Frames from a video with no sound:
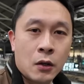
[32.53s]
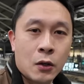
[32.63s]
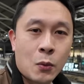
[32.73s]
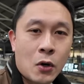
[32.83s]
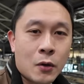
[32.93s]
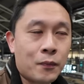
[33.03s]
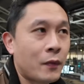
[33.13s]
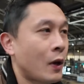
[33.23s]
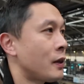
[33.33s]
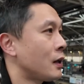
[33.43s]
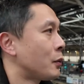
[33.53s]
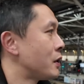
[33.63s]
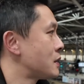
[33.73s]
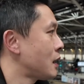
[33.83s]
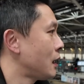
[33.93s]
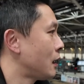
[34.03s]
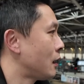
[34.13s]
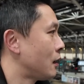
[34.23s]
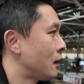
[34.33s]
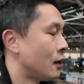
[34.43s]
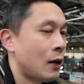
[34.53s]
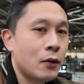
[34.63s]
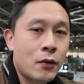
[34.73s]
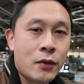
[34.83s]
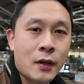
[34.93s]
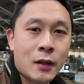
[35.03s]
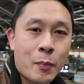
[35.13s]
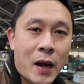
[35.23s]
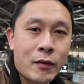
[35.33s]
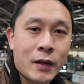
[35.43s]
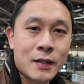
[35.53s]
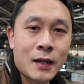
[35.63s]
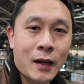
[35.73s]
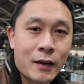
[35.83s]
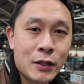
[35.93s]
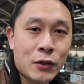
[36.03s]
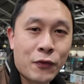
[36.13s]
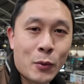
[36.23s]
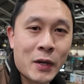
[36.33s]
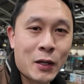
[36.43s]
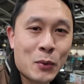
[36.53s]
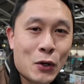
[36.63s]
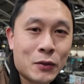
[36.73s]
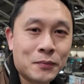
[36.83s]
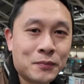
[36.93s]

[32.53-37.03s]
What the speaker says: You know what? I think I'm going to say it. I don't think the barriers are an issue for me anymore.